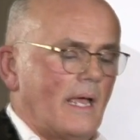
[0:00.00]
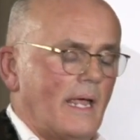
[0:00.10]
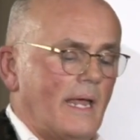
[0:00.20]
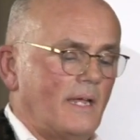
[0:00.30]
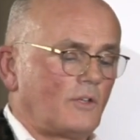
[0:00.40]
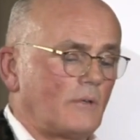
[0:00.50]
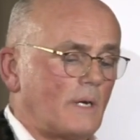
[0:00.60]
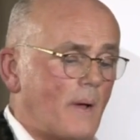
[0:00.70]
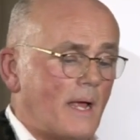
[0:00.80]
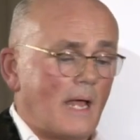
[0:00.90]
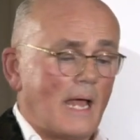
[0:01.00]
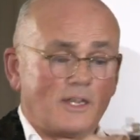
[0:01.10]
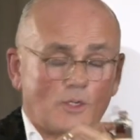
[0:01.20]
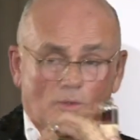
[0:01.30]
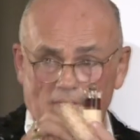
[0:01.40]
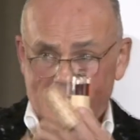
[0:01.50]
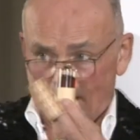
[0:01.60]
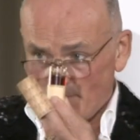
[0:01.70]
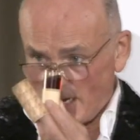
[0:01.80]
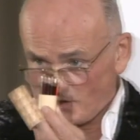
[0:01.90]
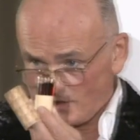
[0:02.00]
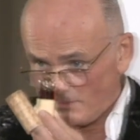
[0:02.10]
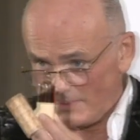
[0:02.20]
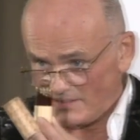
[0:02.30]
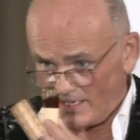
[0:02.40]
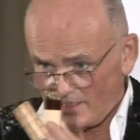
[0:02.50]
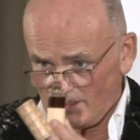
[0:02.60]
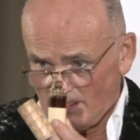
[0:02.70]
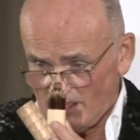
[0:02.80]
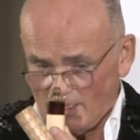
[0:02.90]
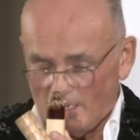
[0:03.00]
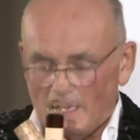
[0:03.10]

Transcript: It remi- and you'll see how much is missing yeah.